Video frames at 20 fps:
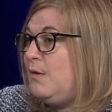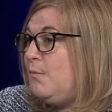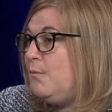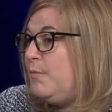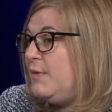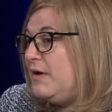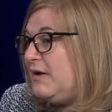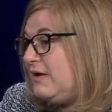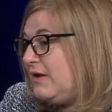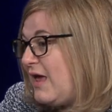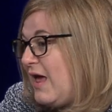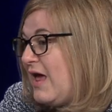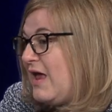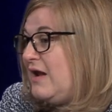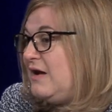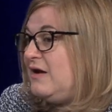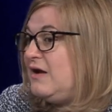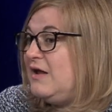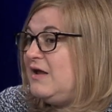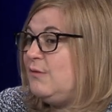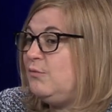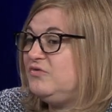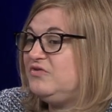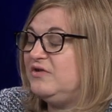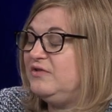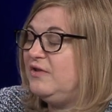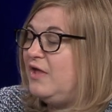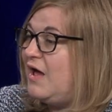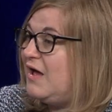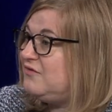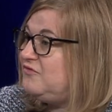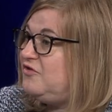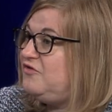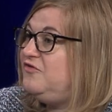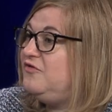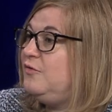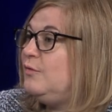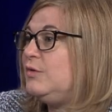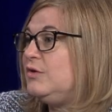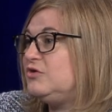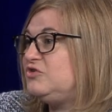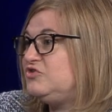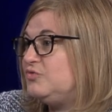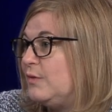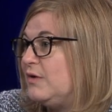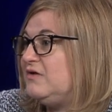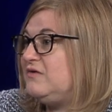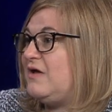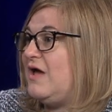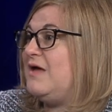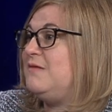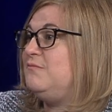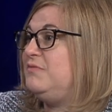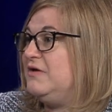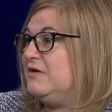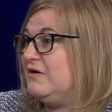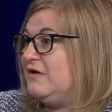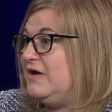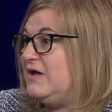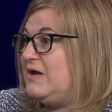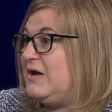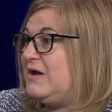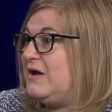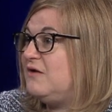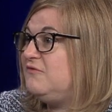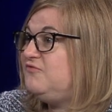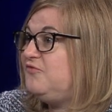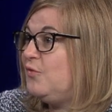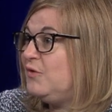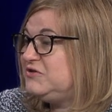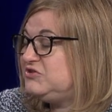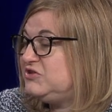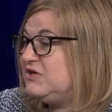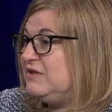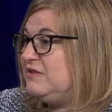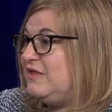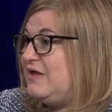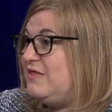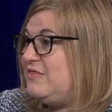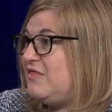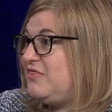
But again, it was a lot to do in a short time period. And mm-hmm. unfortunately, mm-hmm. the